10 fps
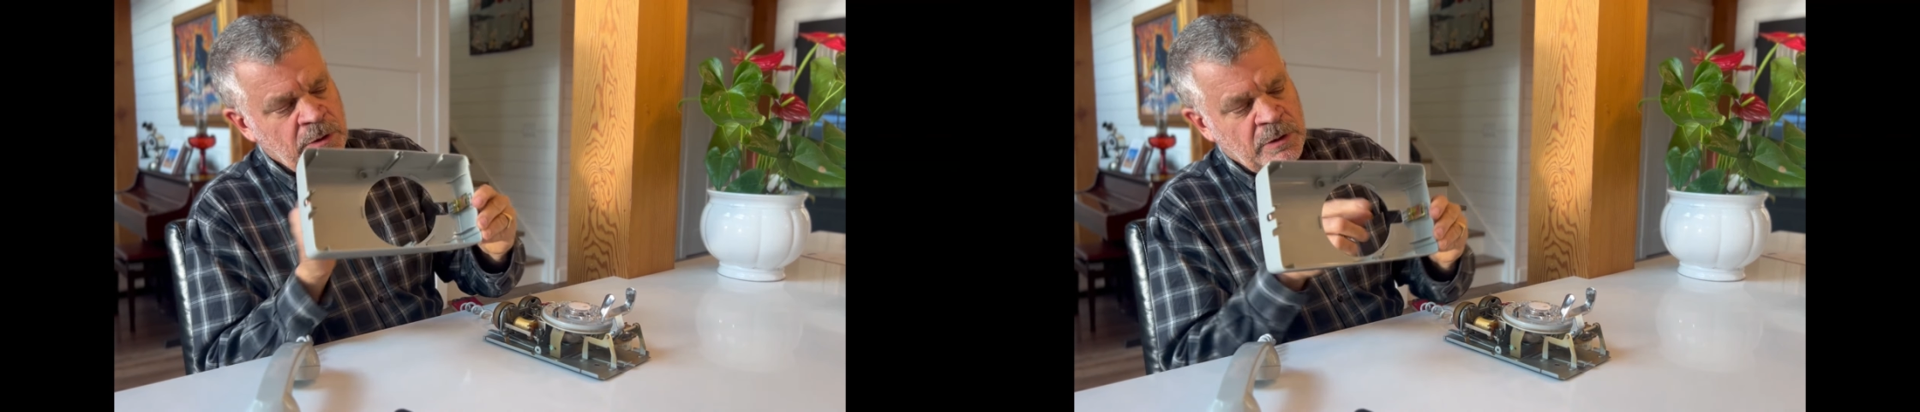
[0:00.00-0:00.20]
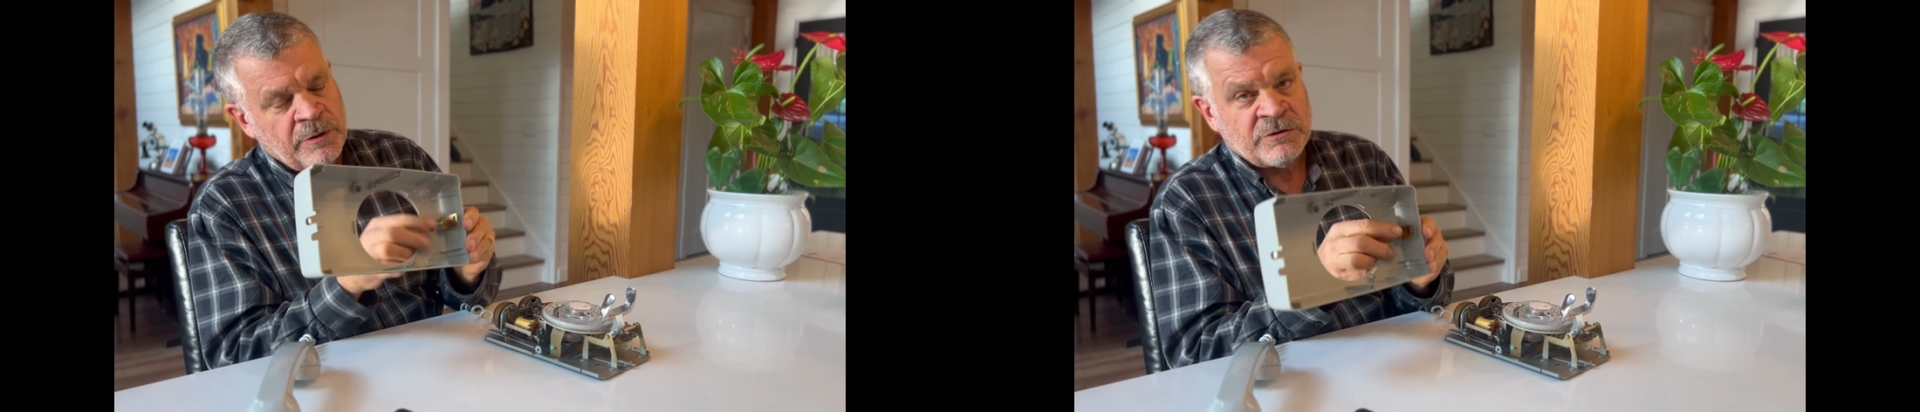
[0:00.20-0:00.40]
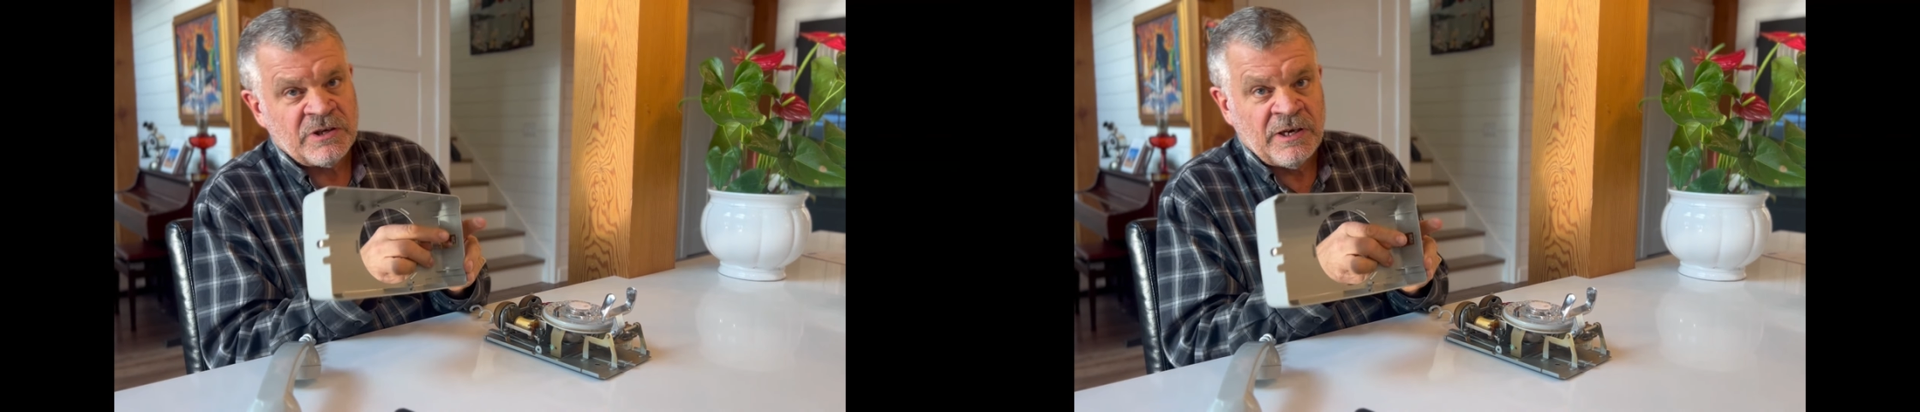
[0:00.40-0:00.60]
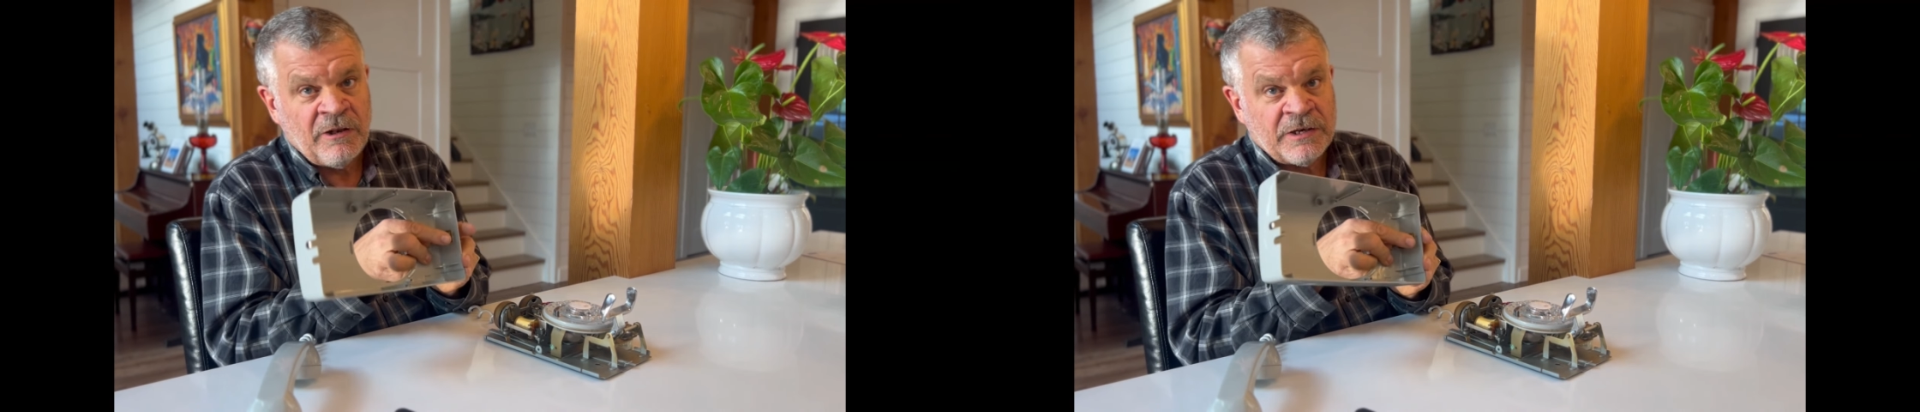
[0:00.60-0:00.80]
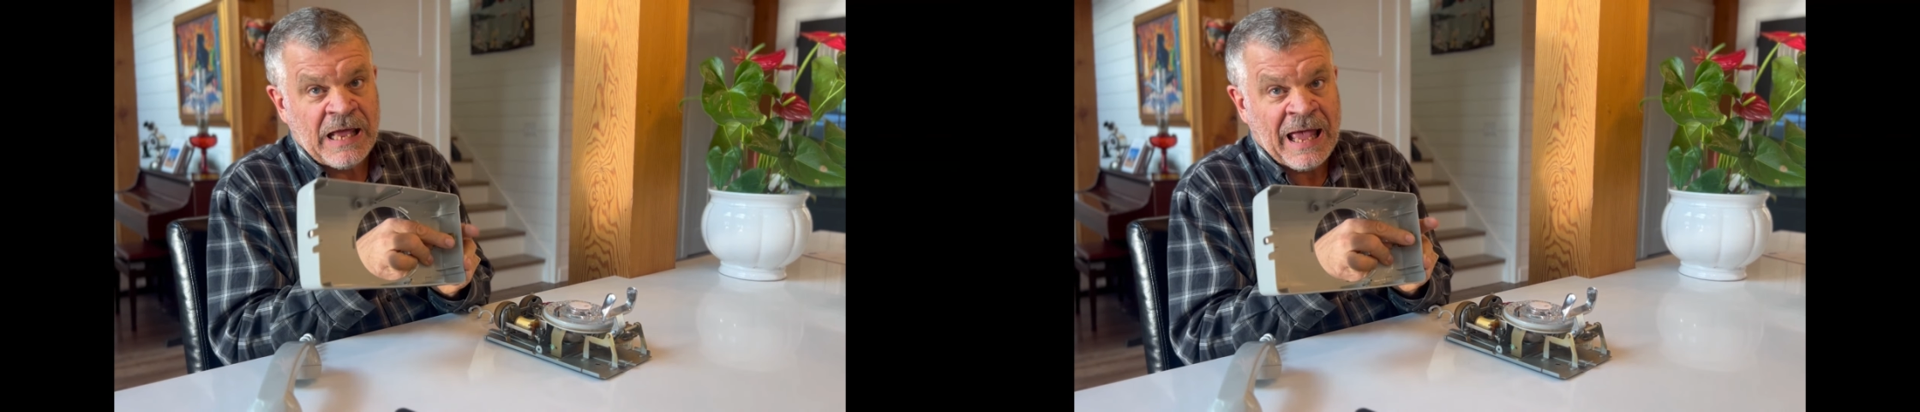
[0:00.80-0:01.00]
there's a little
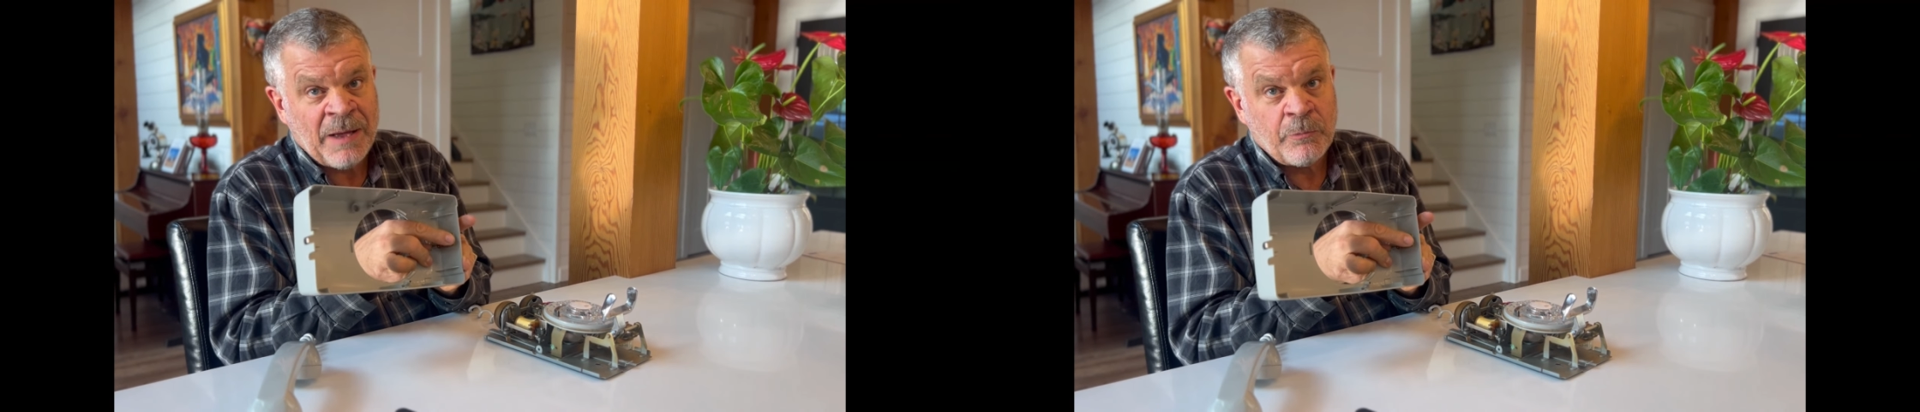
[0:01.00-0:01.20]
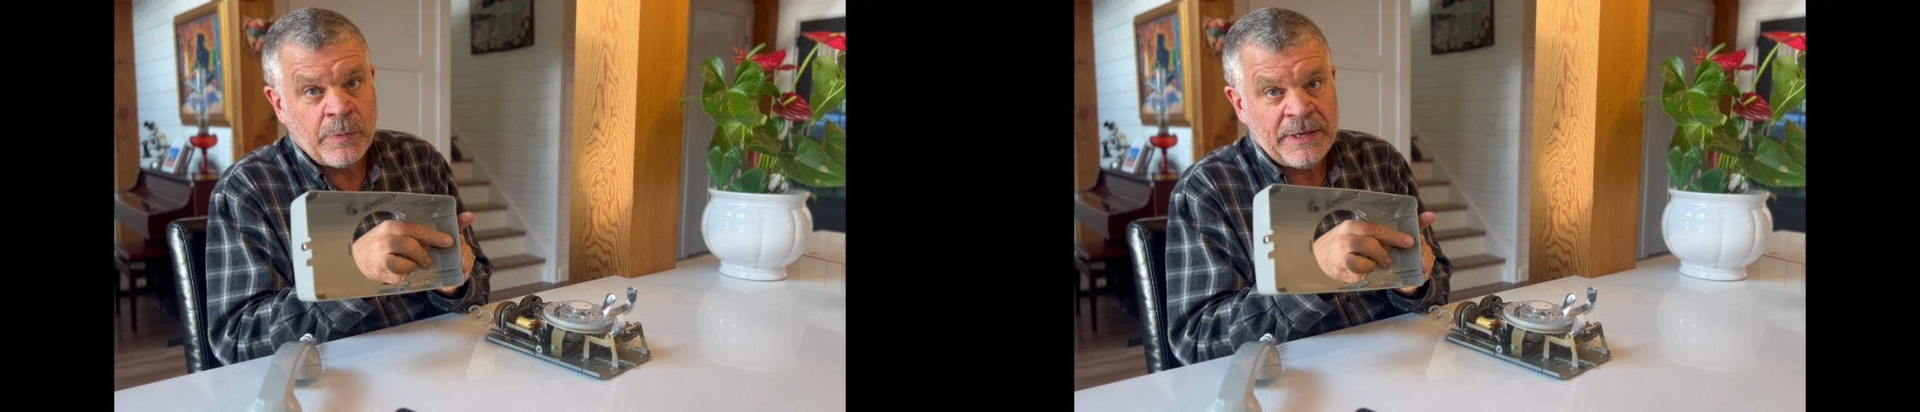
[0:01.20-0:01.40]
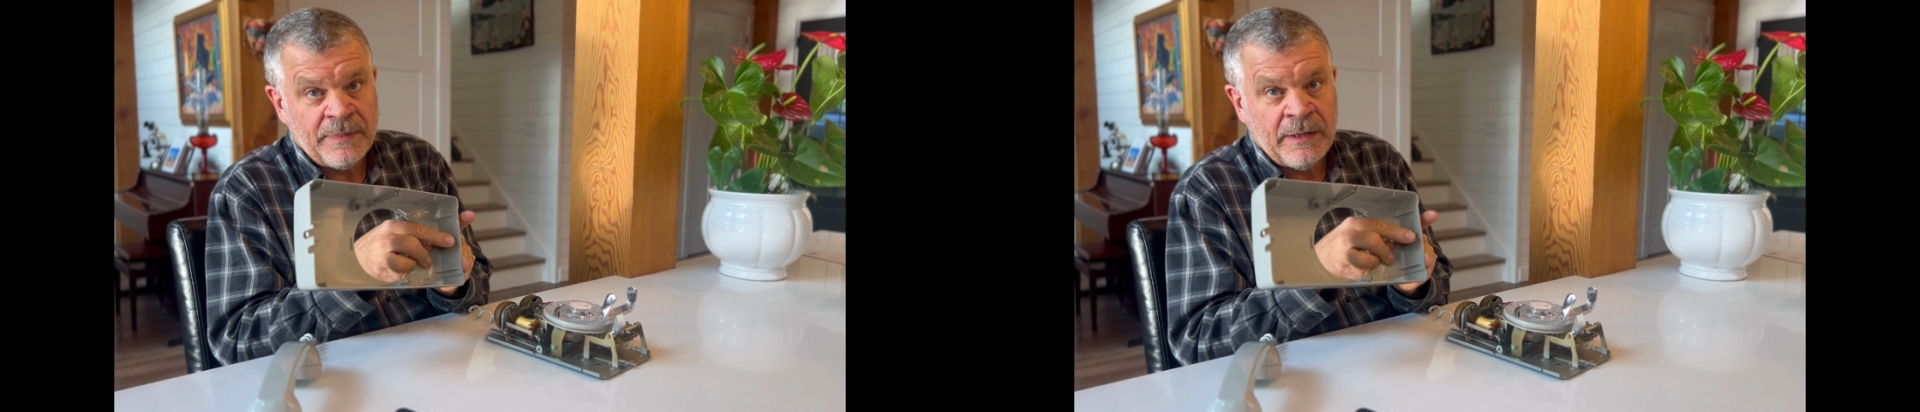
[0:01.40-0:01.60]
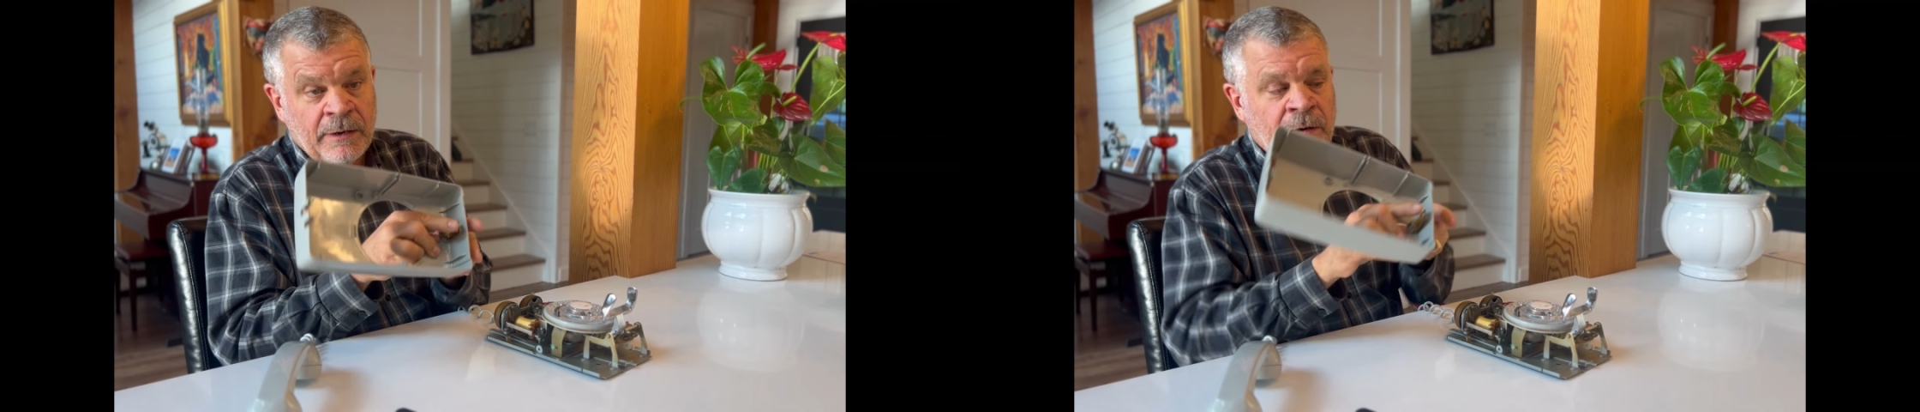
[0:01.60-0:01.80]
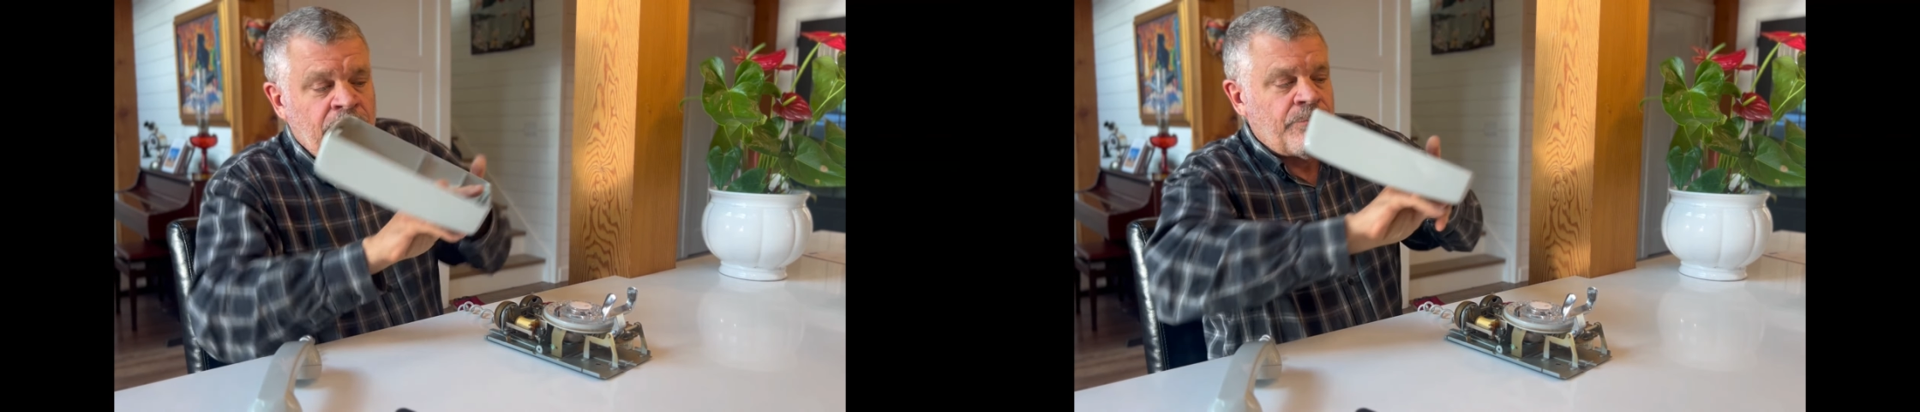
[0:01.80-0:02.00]
tab right
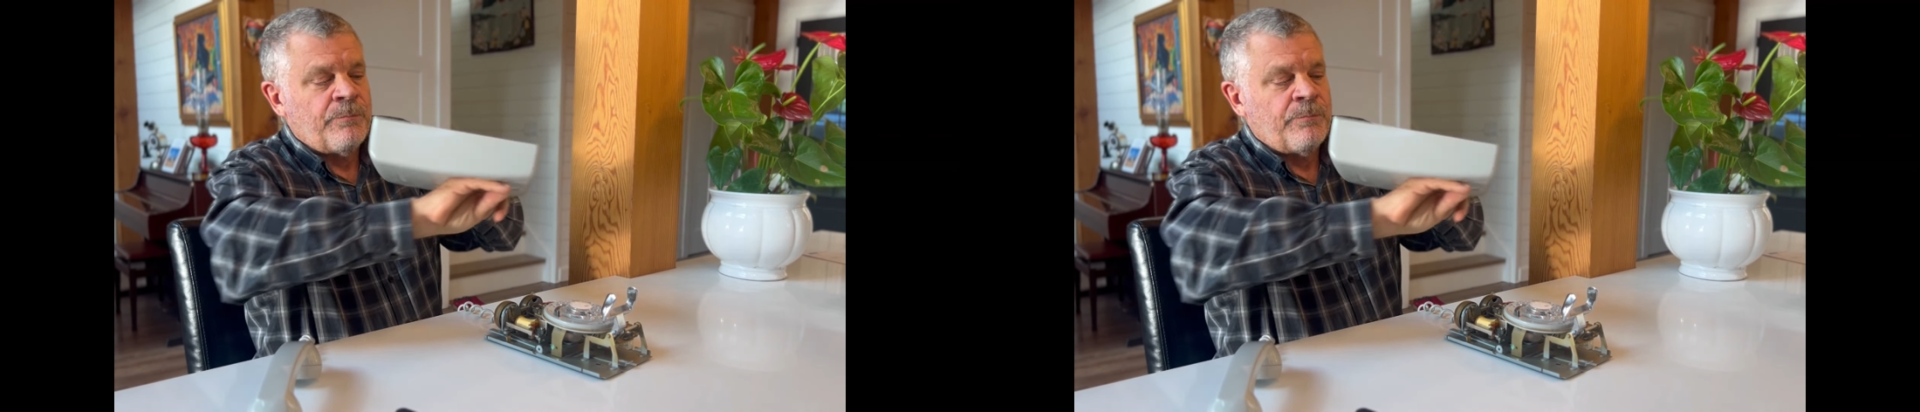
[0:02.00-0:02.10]
there.